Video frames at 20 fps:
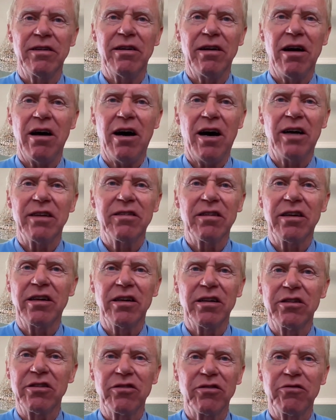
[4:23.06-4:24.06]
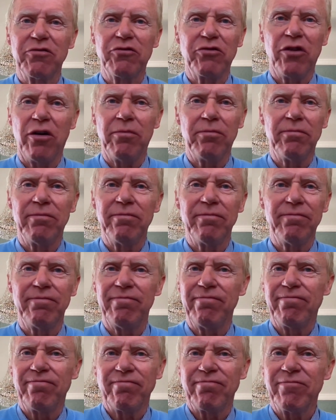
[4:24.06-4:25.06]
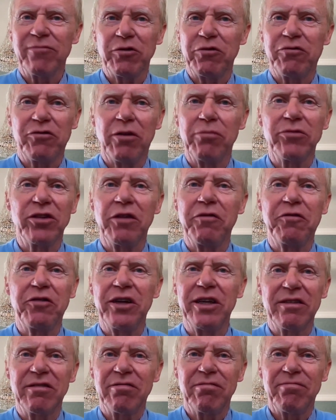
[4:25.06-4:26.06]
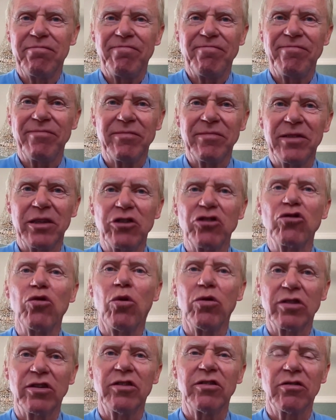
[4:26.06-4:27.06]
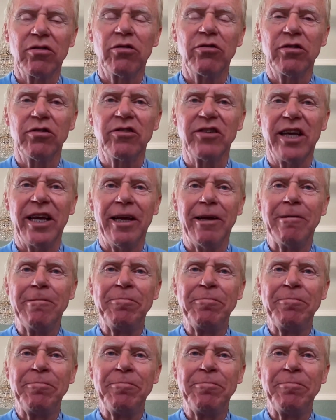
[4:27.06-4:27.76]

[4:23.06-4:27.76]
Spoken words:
articles from different sources, so to say.